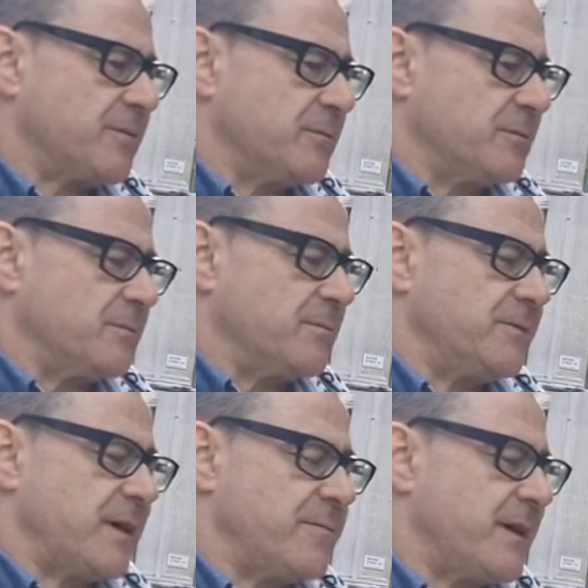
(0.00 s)
do,
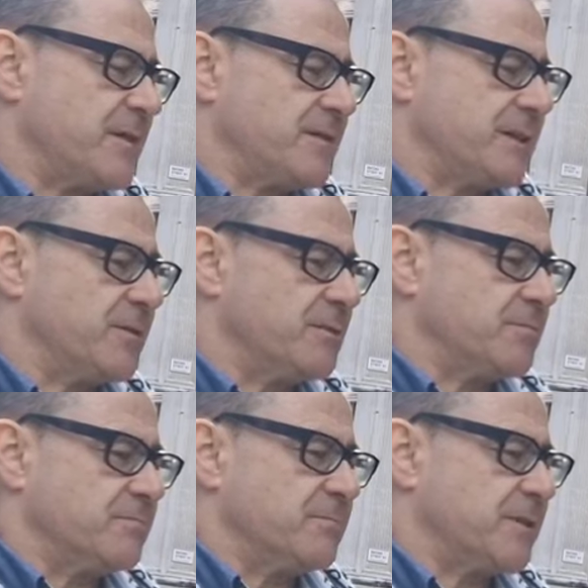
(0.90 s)
they may still
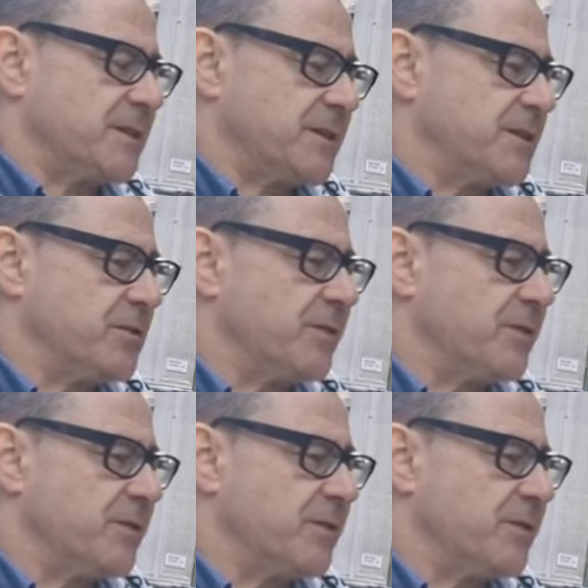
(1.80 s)
continue